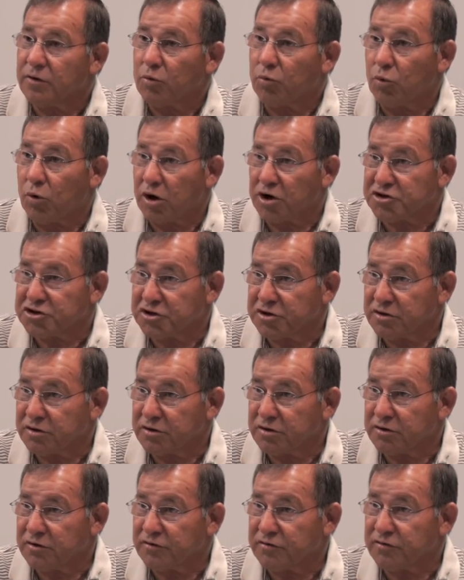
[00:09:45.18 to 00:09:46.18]

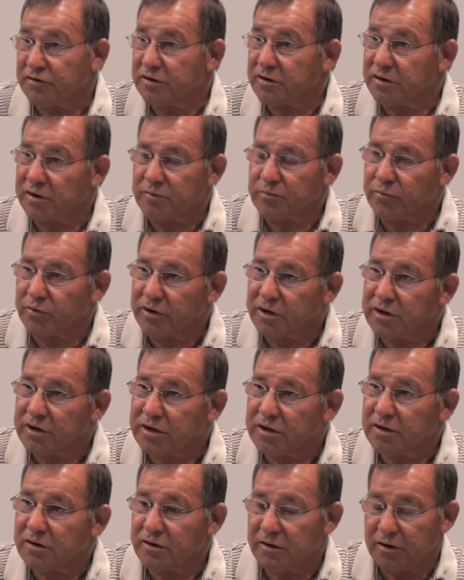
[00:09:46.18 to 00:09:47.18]
Washington D.C. and bring
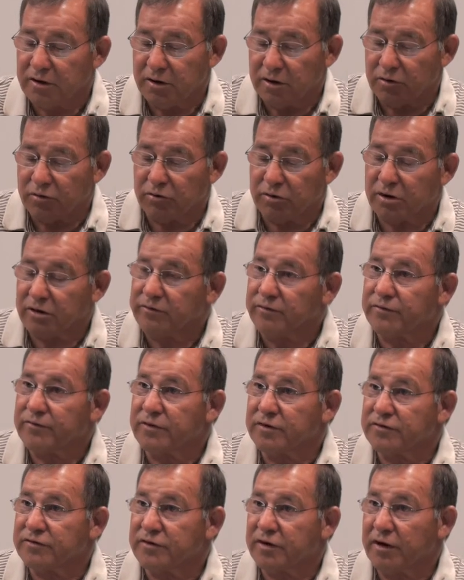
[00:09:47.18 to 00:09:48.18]
in whatever
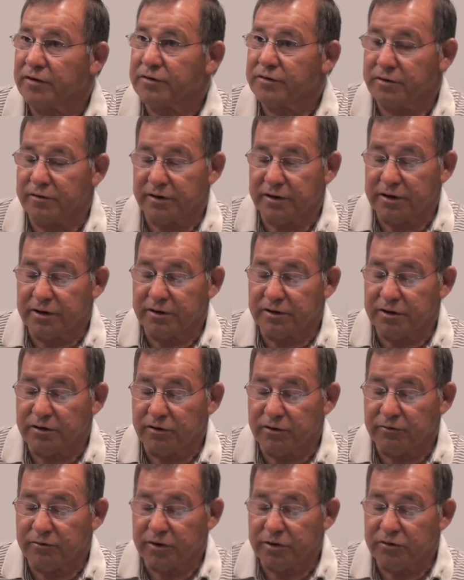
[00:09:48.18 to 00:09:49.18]
funds out there. And the
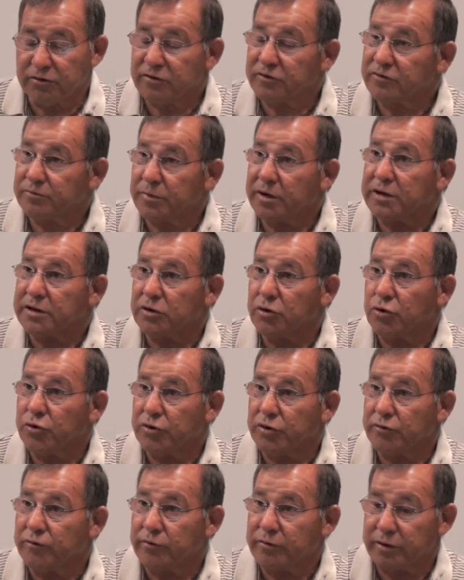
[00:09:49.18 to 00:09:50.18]
only way of doing it is by
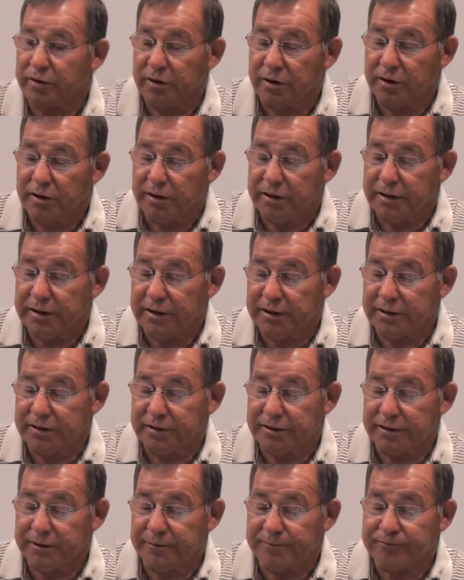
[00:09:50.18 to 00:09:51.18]
going over there.
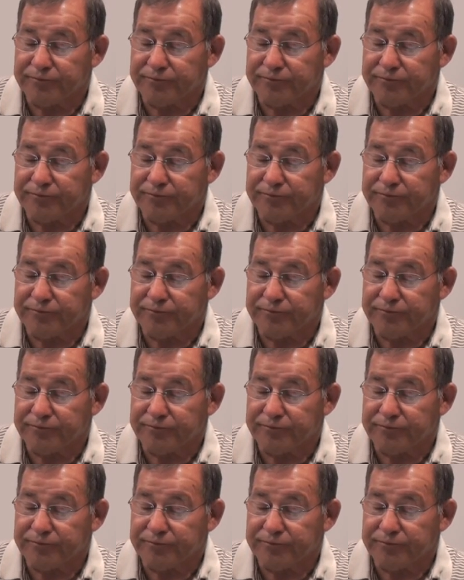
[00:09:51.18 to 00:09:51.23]
And